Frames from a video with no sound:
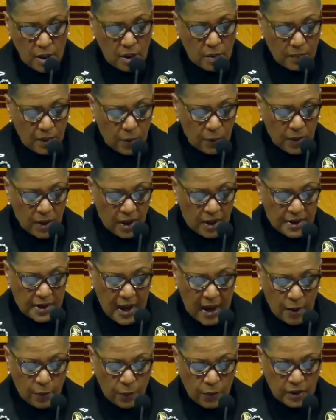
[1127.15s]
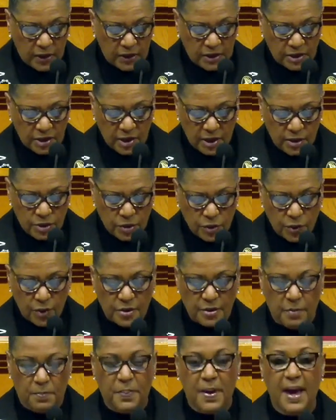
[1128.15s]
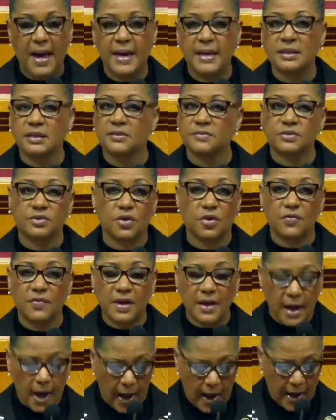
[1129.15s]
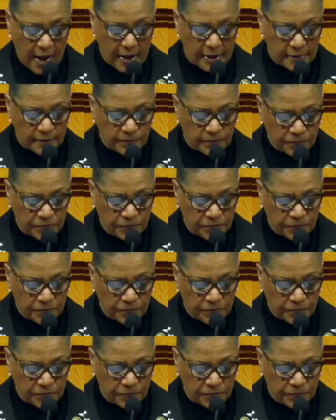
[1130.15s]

but we are not willing to endure the pains of serving God.